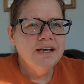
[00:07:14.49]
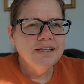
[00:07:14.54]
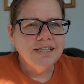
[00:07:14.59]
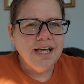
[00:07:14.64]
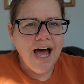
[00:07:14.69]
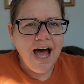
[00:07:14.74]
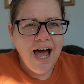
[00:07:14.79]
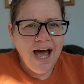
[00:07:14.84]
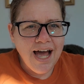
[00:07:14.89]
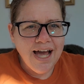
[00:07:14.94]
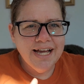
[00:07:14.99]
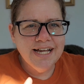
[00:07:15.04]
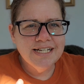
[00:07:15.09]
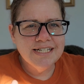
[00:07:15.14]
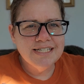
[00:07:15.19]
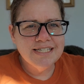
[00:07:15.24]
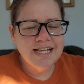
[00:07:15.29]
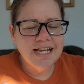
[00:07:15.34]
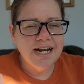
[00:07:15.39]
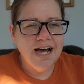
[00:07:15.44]
The
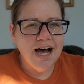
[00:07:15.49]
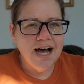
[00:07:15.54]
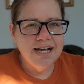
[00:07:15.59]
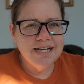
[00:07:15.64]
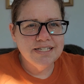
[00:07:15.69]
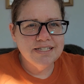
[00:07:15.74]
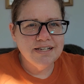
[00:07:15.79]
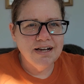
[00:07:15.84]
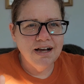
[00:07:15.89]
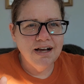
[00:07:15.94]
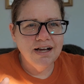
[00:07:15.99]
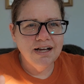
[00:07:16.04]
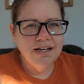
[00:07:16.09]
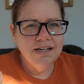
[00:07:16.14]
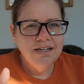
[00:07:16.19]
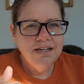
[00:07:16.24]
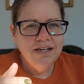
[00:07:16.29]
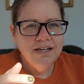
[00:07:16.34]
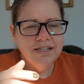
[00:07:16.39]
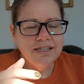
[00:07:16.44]
highest that I saw,
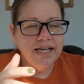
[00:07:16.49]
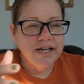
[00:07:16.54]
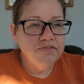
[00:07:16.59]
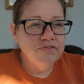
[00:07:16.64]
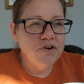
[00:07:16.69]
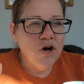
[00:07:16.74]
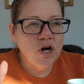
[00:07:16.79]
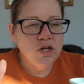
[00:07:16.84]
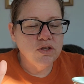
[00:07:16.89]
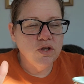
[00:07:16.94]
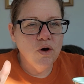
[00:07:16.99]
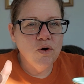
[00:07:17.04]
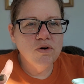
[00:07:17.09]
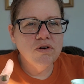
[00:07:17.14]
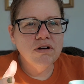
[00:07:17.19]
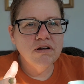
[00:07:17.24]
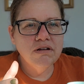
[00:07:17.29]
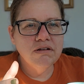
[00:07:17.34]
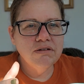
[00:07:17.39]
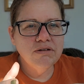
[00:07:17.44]
like for our
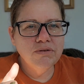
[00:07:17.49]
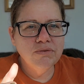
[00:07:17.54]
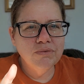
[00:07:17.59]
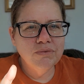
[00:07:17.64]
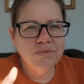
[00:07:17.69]
local